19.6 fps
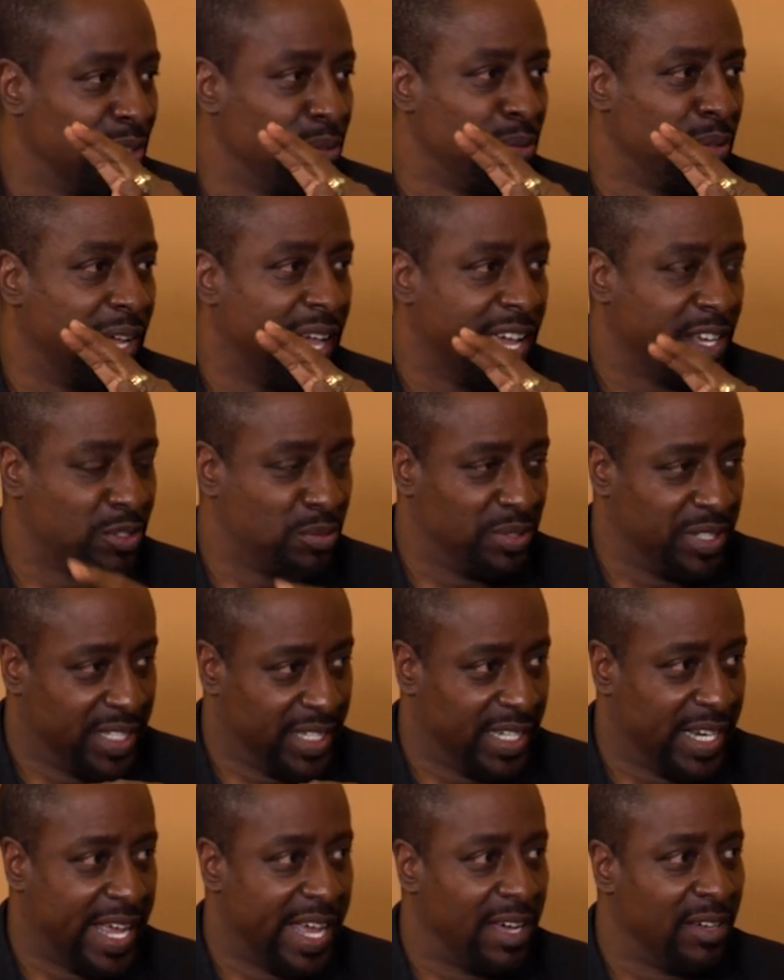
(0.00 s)
who actually
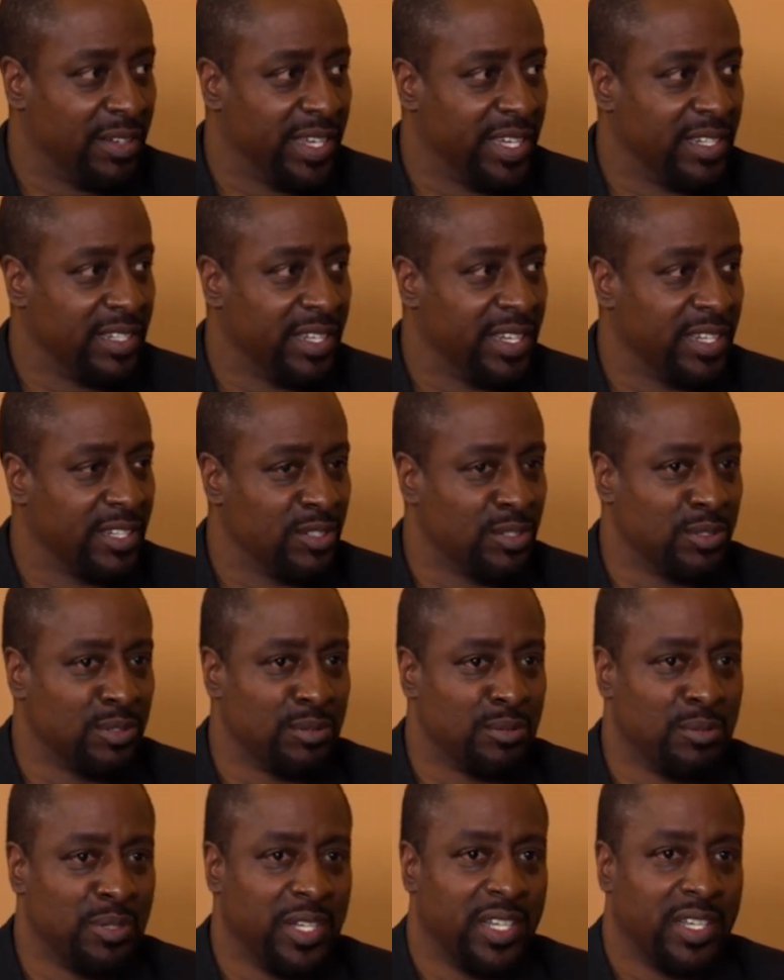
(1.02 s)
get out and, and
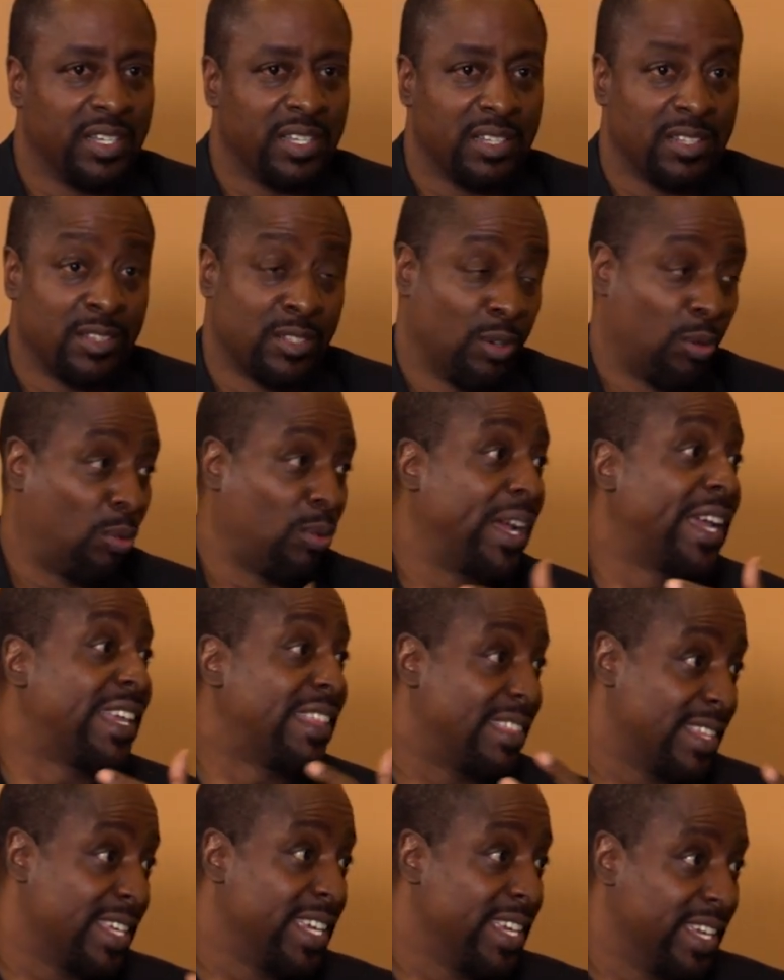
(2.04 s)
do the
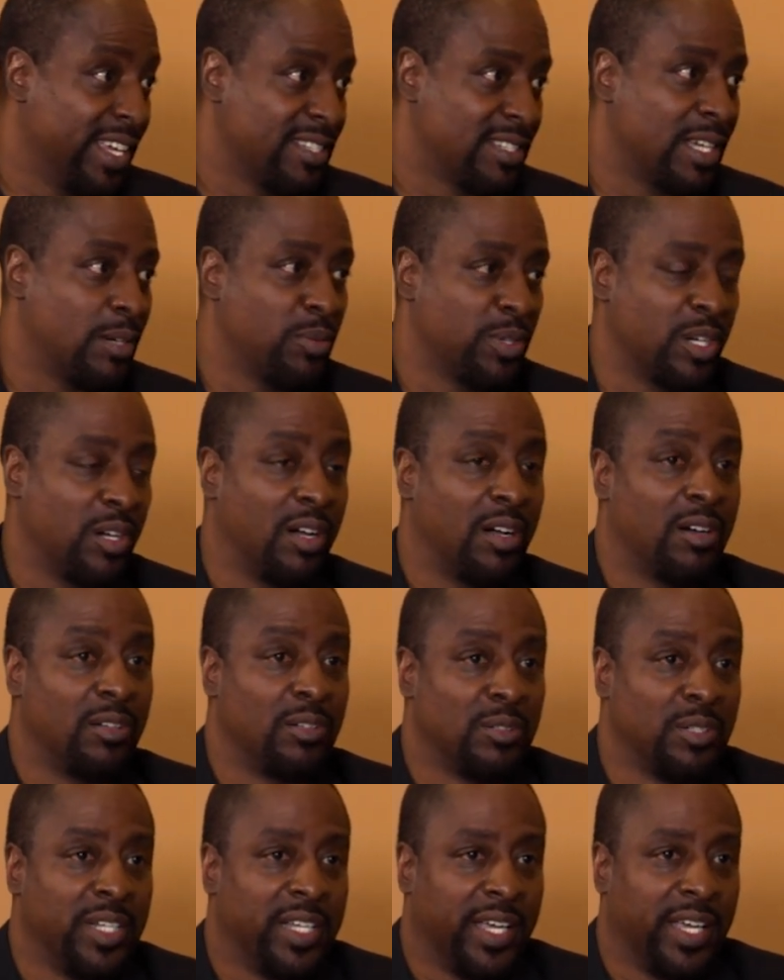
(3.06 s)
right thing, as I would
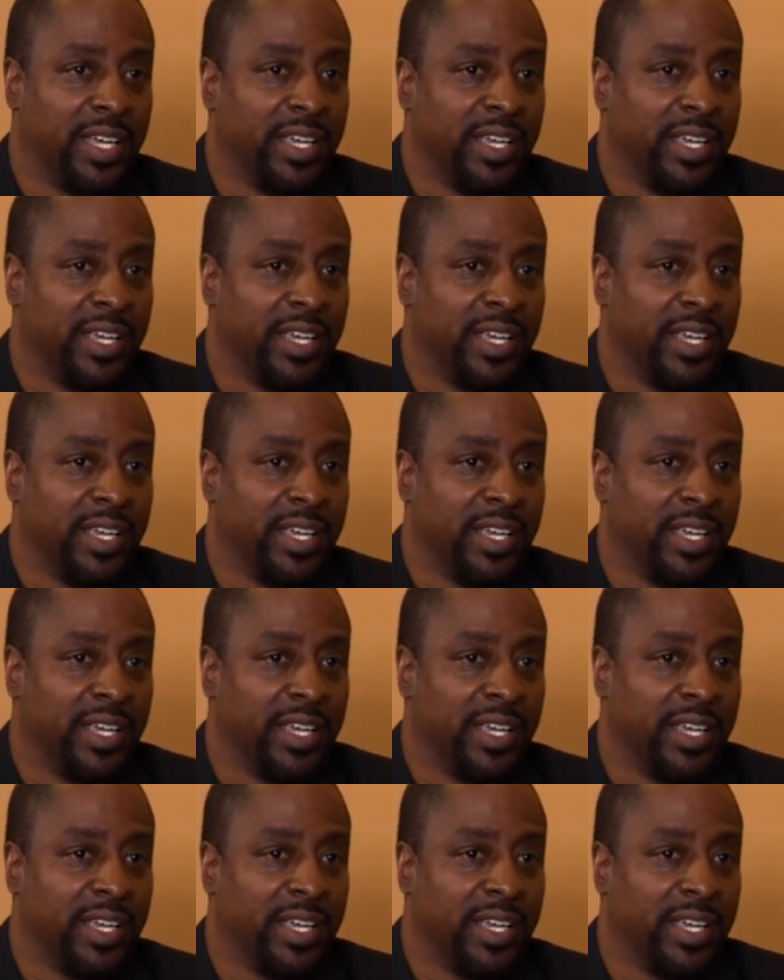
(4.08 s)
call,